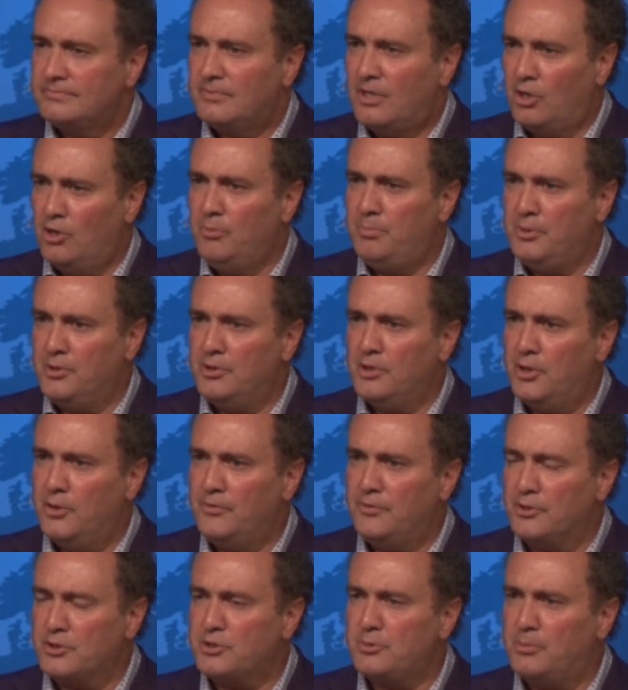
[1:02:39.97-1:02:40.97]
I hope you
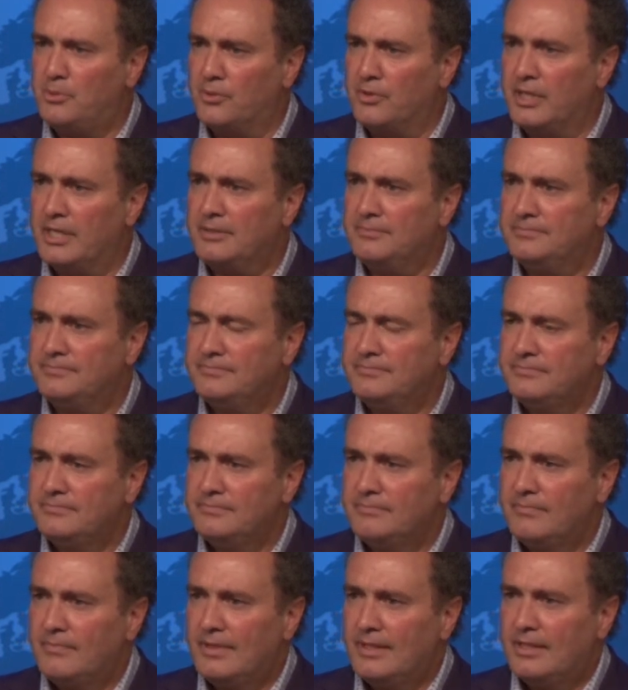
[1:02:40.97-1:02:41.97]
know this morning.
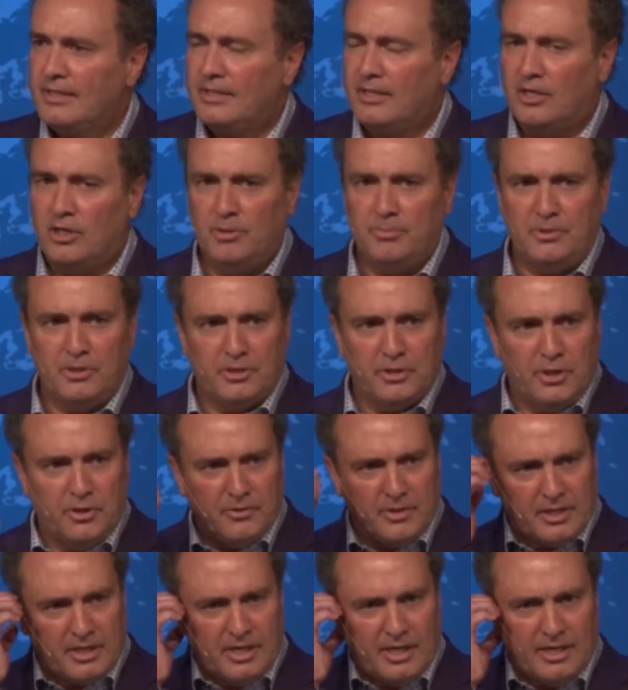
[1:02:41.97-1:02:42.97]
I hope you
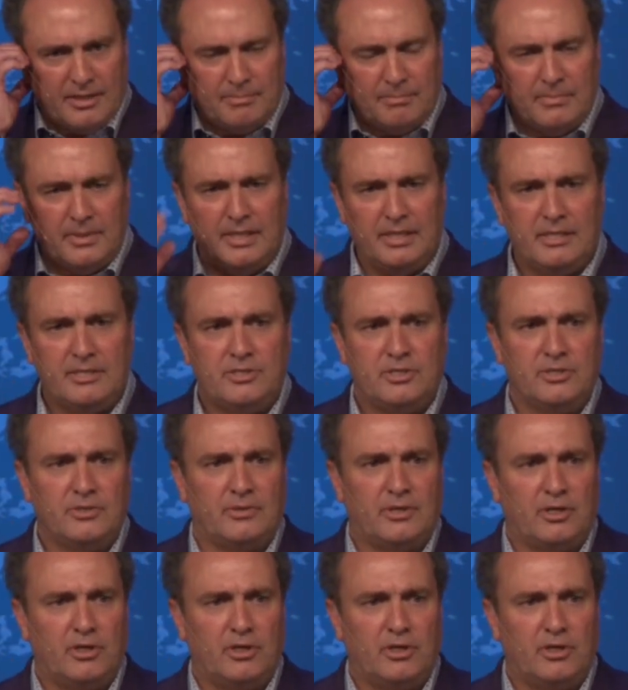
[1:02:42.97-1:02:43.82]
know that God made you.